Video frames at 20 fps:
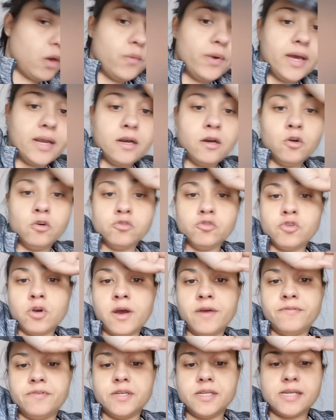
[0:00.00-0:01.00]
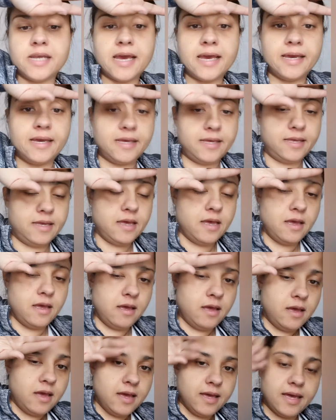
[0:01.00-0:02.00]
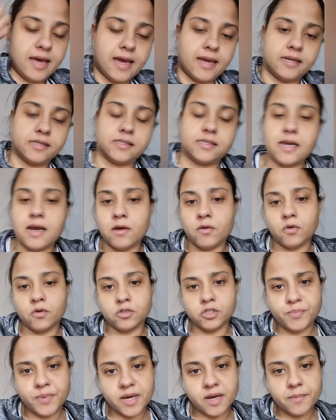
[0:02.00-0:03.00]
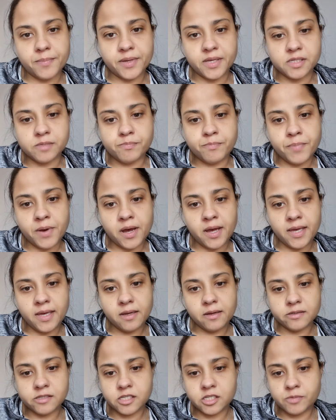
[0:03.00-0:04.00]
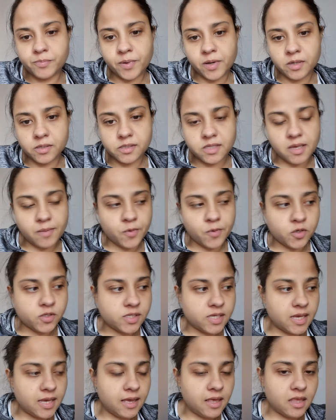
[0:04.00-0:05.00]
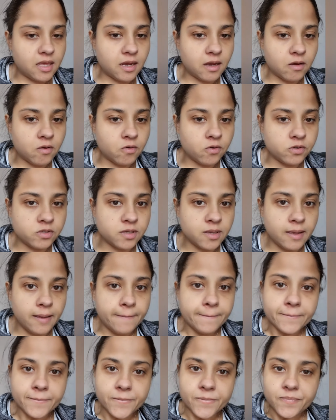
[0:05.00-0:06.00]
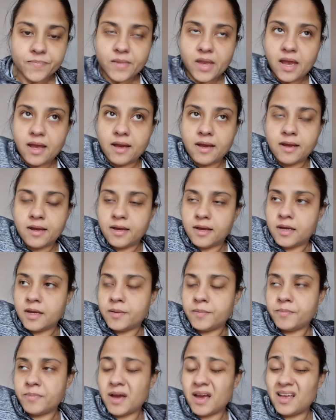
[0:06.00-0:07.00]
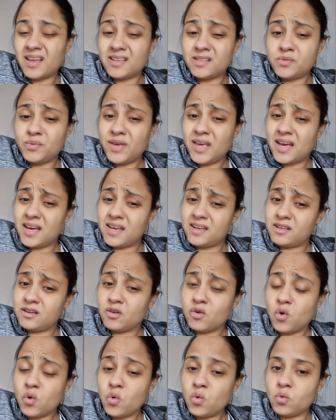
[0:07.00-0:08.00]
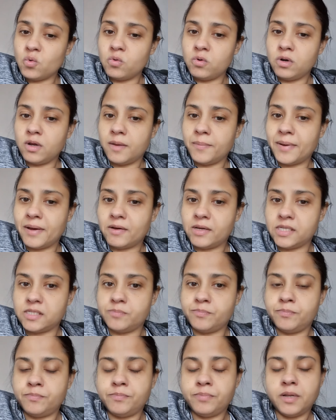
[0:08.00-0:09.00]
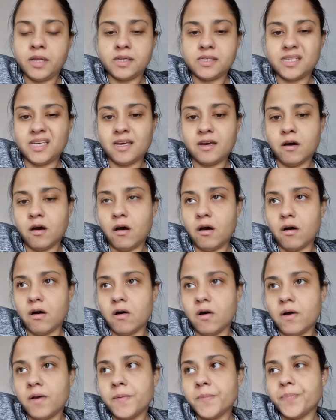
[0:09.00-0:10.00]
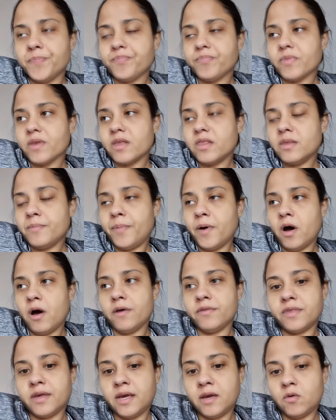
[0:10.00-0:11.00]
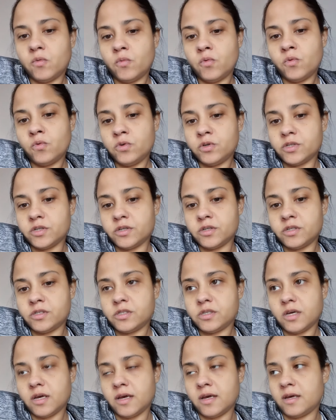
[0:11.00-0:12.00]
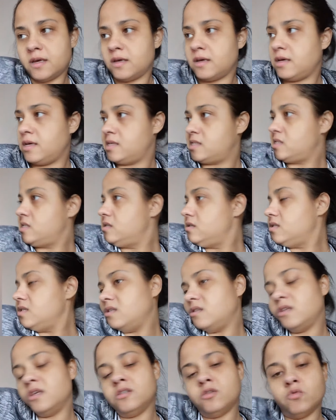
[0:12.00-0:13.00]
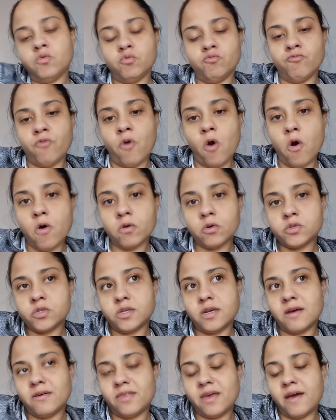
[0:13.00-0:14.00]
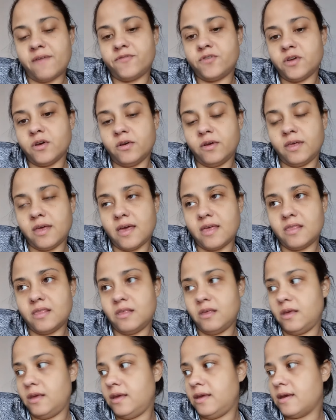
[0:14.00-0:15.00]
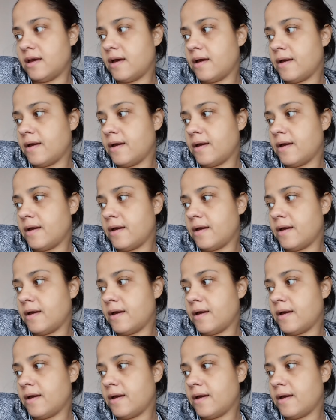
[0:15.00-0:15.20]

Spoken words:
we had a long drive today. Kane has now gone to pick up his bike because it's past the MOT, thank God. And we had a call about his bloody car. The part they ordered is all wrong, so now they have to get the...